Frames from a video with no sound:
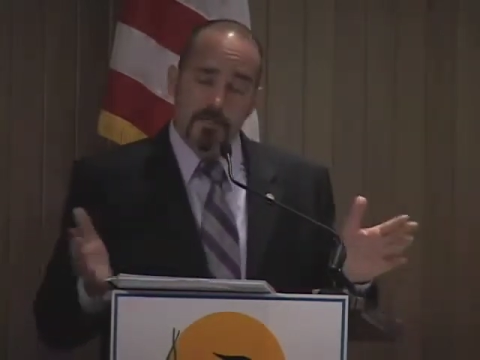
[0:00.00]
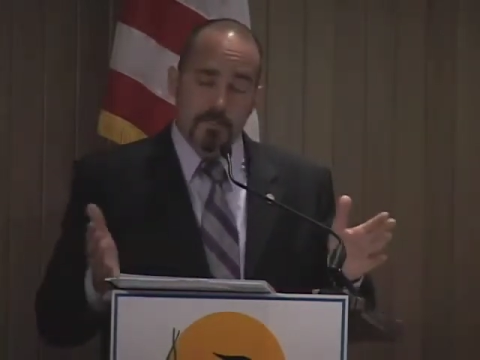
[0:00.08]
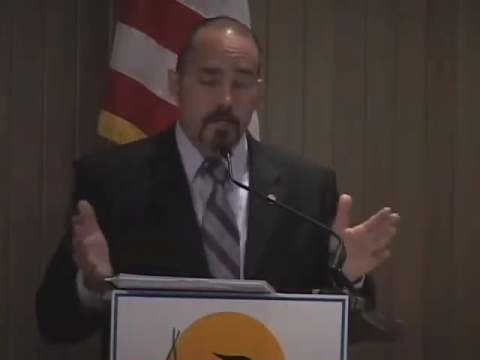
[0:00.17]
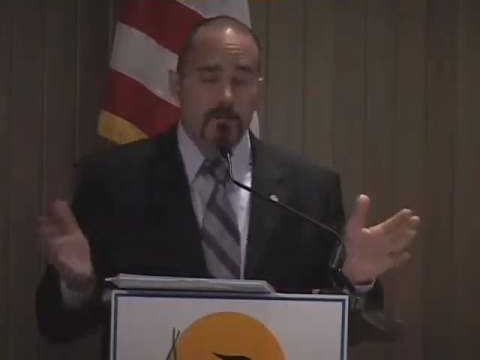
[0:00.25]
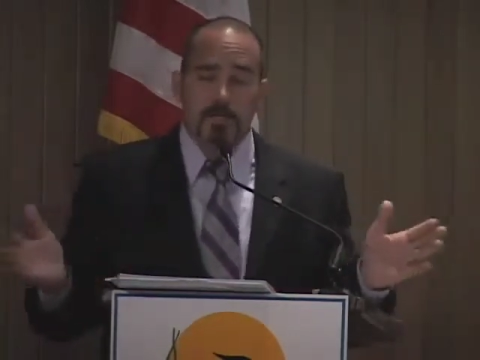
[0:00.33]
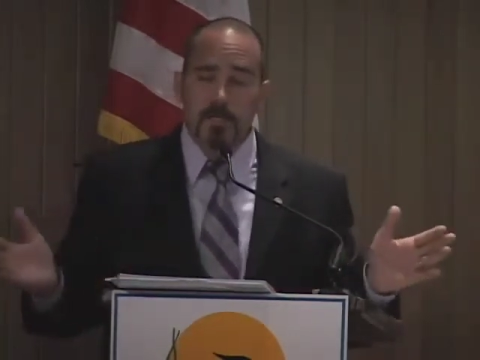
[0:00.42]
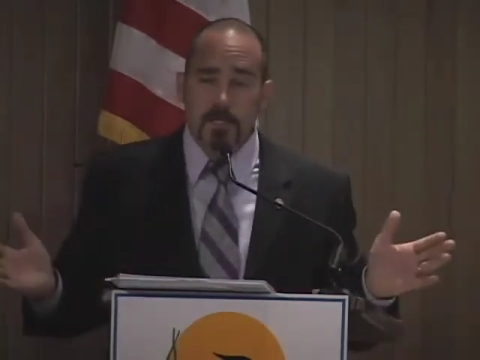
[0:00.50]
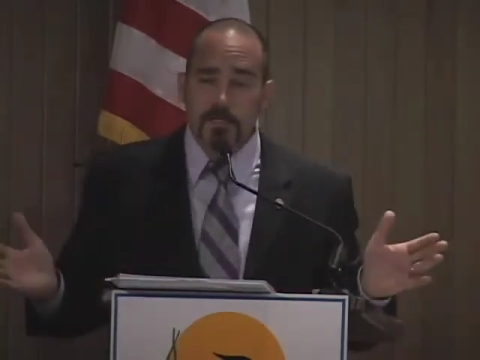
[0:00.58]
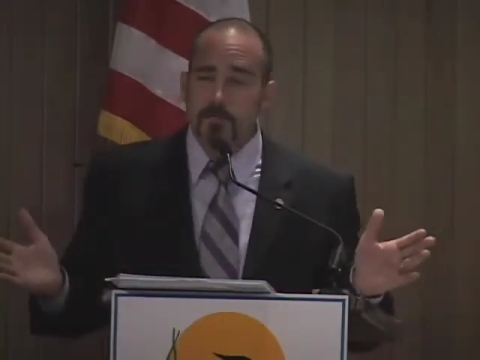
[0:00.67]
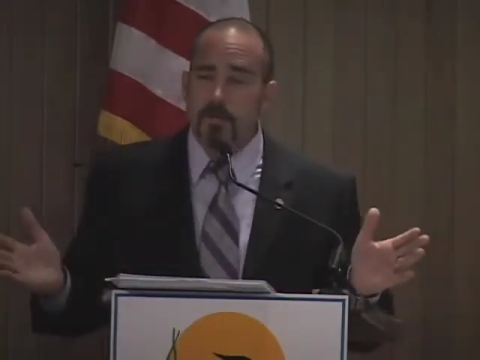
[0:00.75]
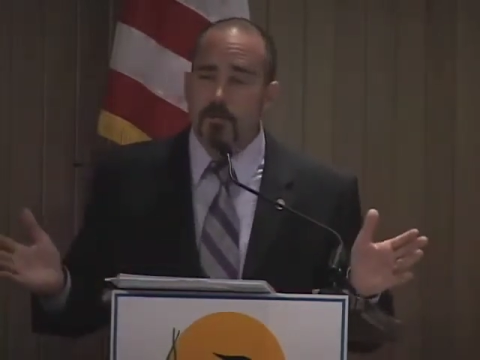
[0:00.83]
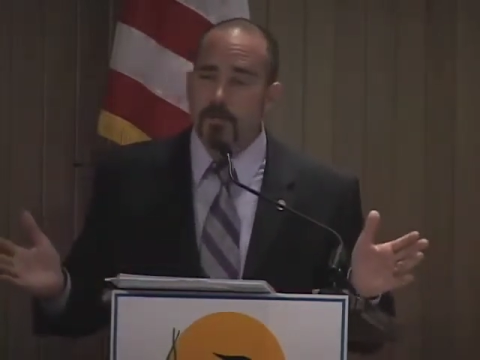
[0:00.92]
Some
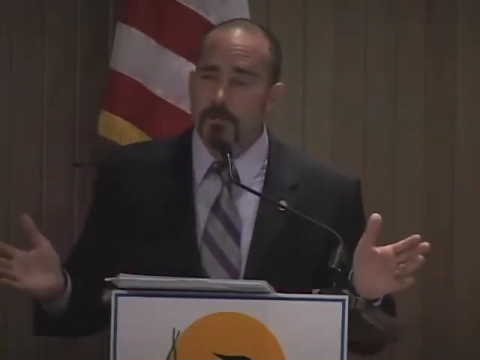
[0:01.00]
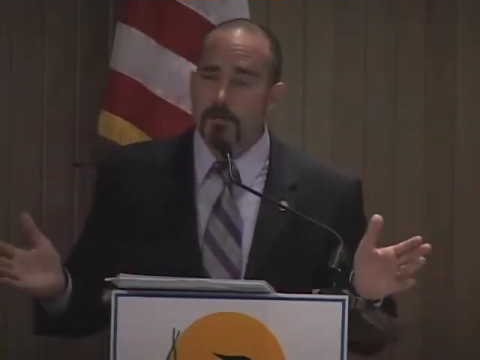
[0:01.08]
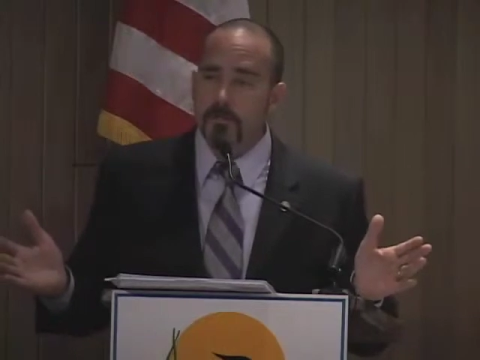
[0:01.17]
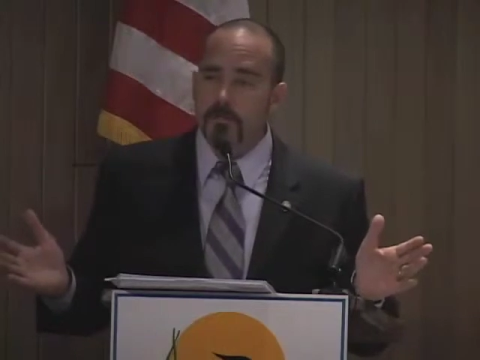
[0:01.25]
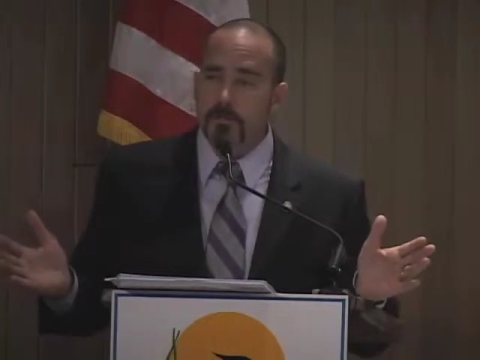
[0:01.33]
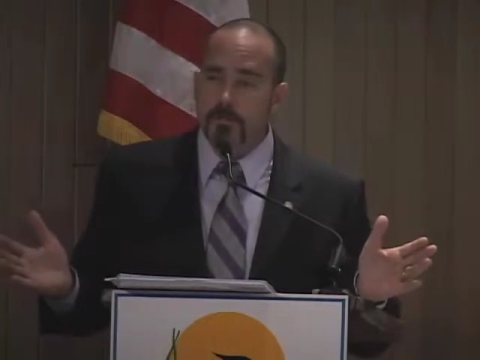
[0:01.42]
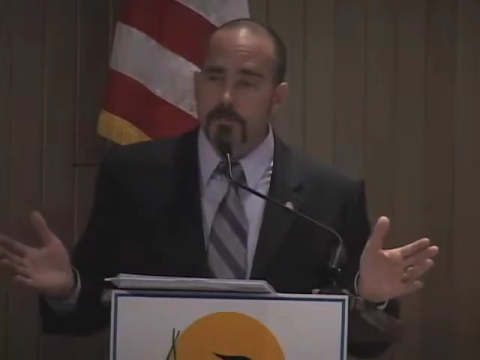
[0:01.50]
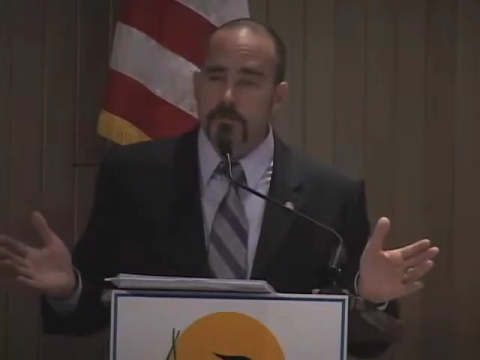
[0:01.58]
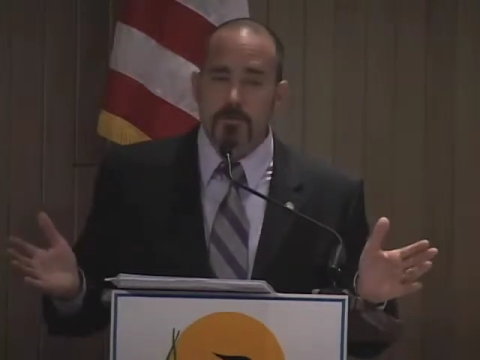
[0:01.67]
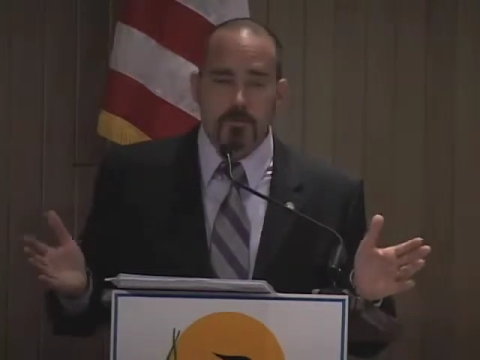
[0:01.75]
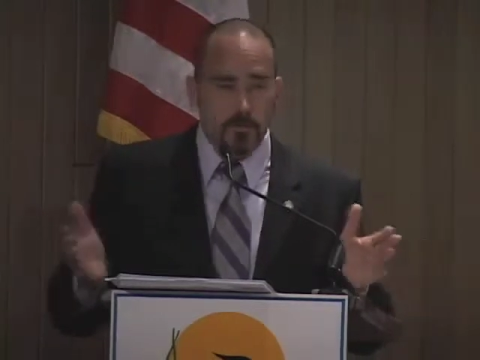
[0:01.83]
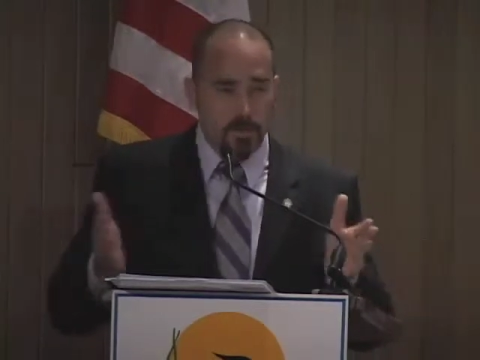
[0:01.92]
states might be able to do it
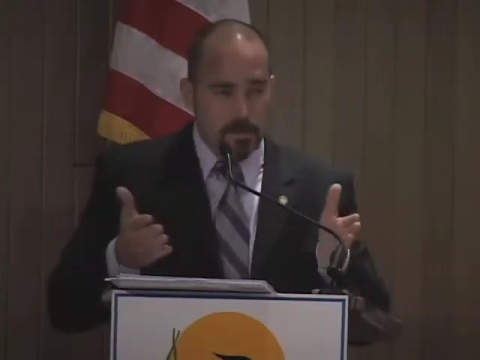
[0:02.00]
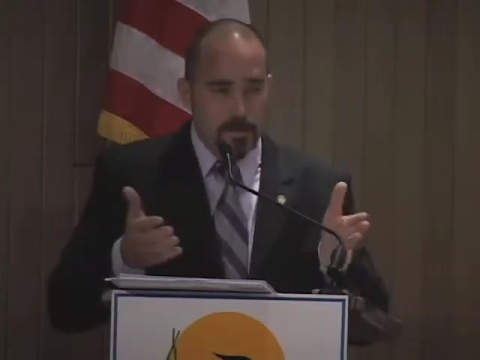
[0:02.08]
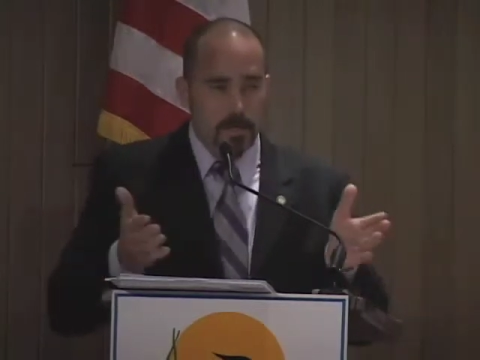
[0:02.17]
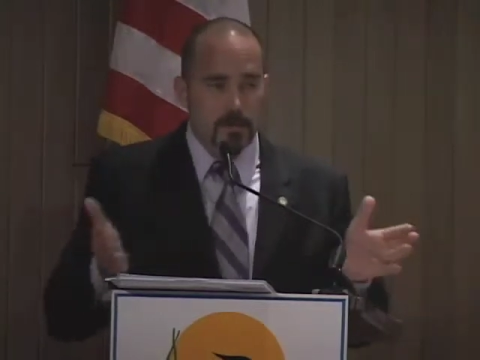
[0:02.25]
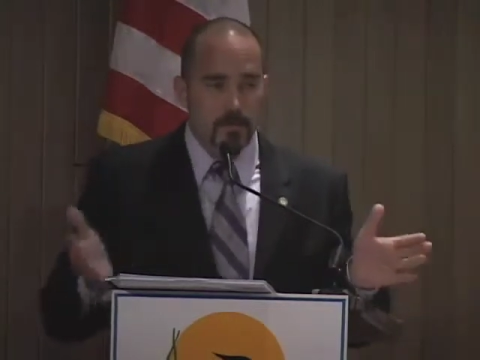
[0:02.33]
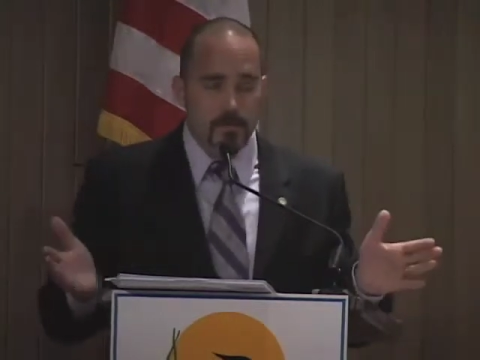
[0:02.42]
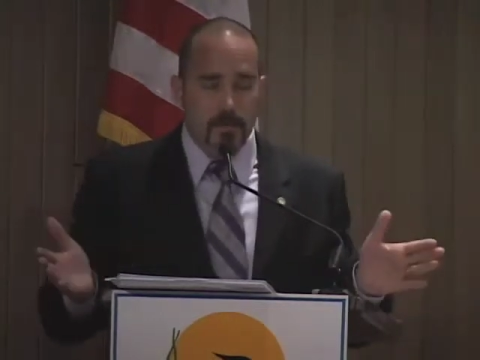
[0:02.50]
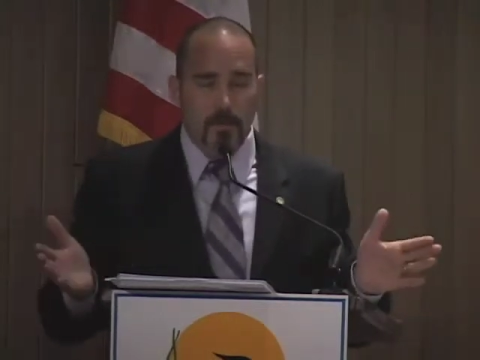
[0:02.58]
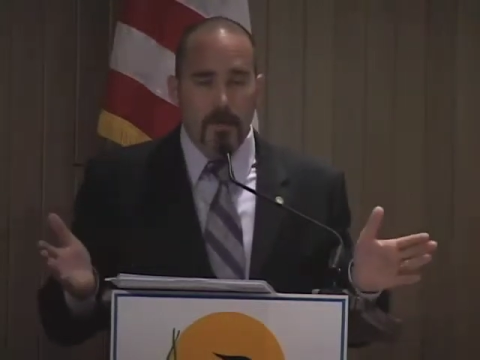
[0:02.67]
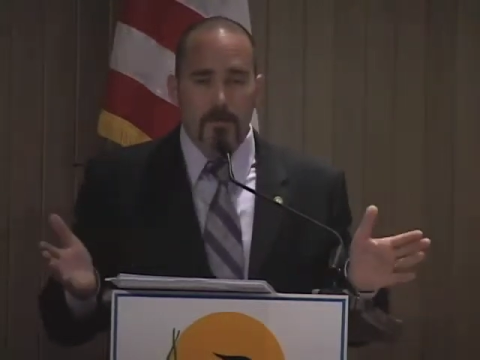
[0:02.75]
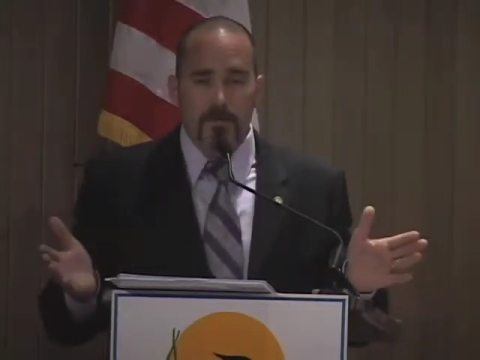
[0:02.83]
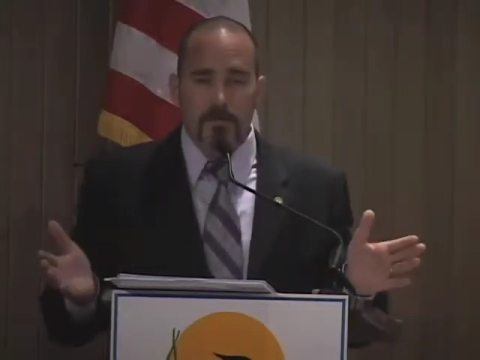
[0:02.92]
sooner based on the
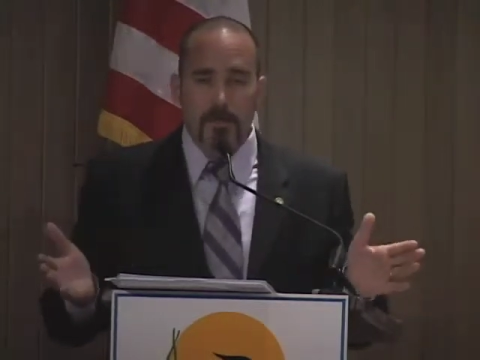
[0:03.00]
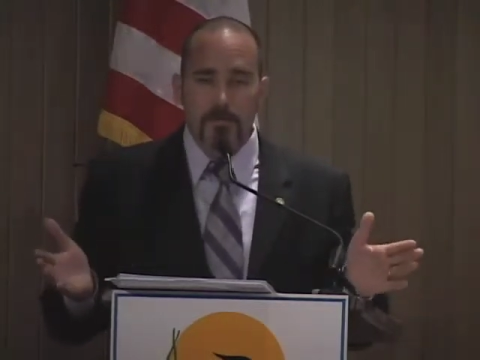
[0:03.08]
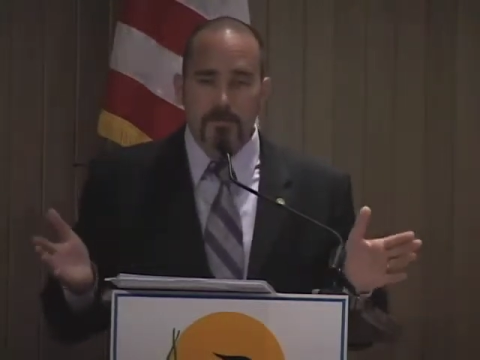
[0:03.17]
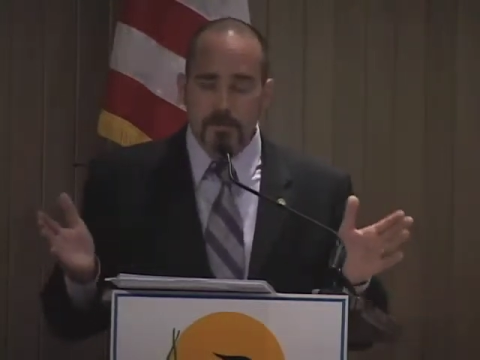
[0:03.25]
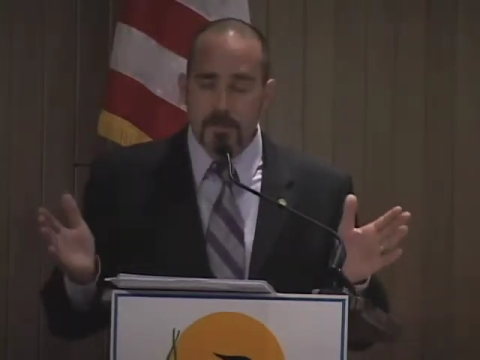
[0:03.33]
milestones.